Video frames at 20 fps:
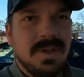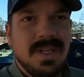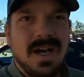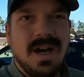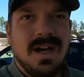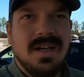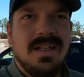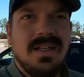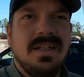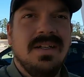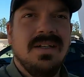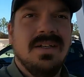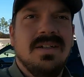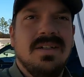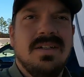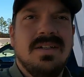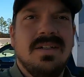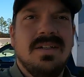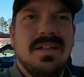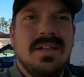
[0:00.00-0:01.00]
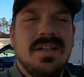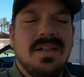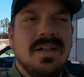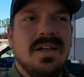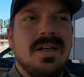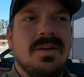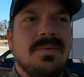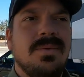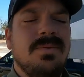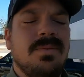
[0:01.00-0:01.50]
we got here,
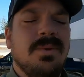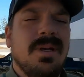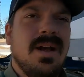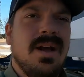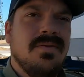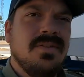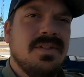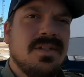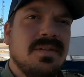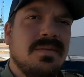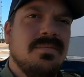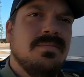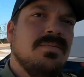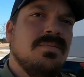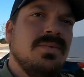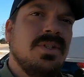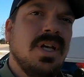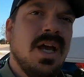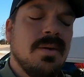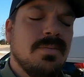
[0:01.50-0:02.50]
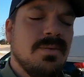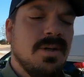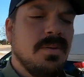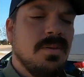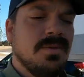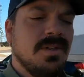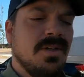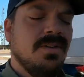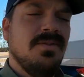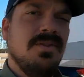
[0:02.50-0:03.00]
we've been having some jack
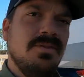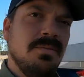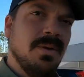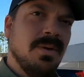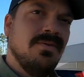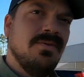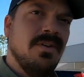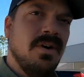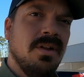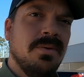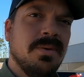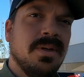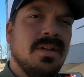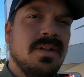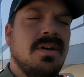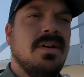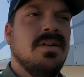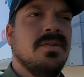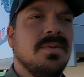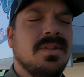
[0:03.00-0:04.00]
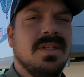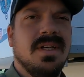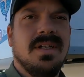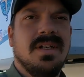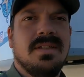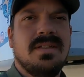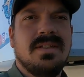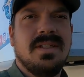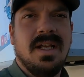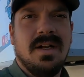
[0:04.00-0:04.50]
problems, and if you've been following along with
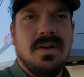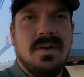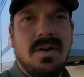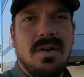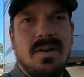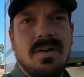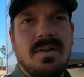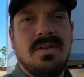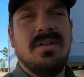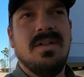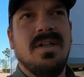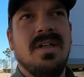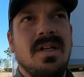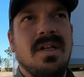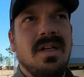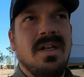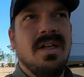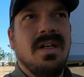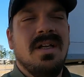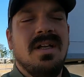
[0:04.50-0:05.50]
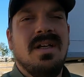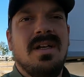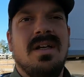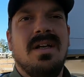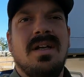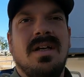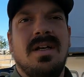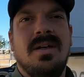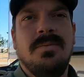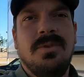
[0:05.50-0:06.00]
us at all,
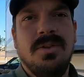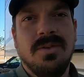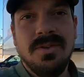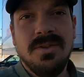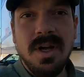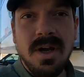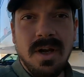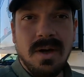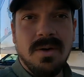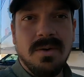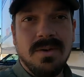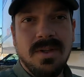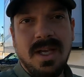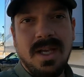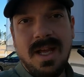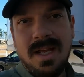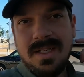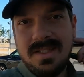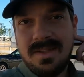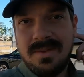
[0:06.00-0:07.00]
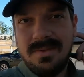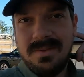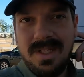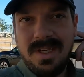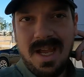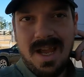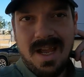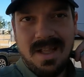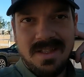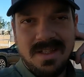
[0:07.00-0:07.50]
you'll know that we
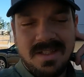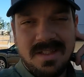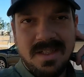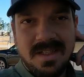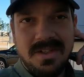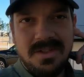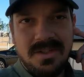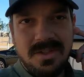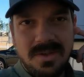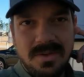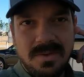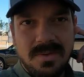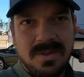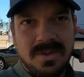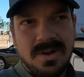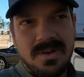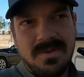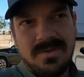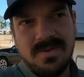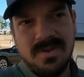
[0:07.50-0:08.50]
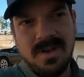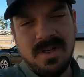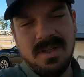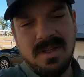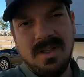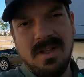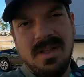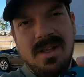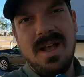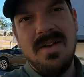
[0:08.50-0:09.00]
had this issue with our
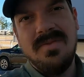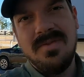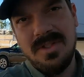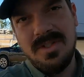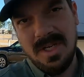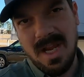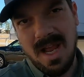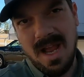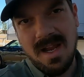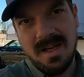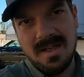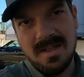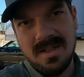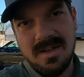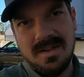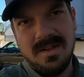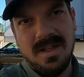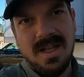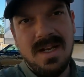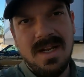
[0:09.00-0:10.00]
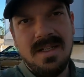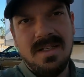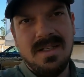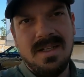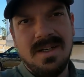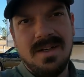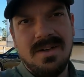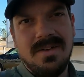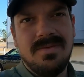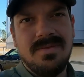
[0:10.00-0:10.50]
front left jack, our landing
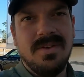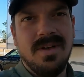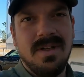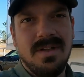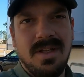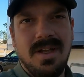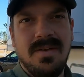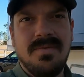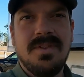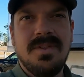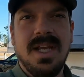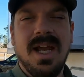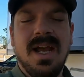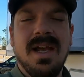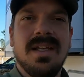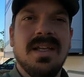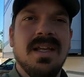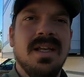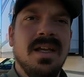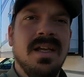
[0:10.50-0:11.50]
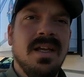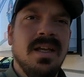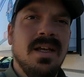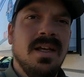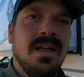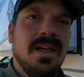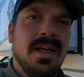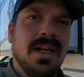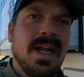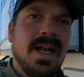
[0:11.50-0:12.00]
gear front left jack,
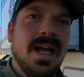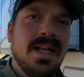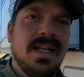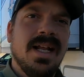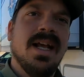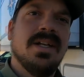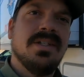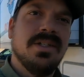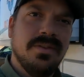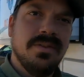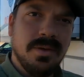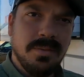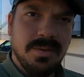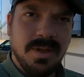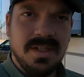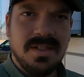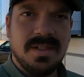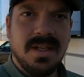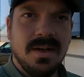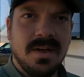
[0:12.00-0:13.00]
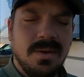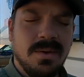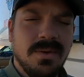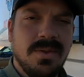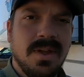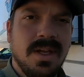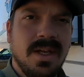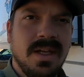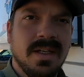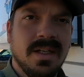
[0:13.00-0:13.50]
and I had to actually replace that whole
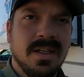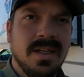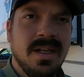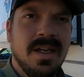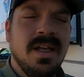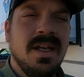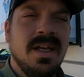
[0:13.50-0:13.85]
thing.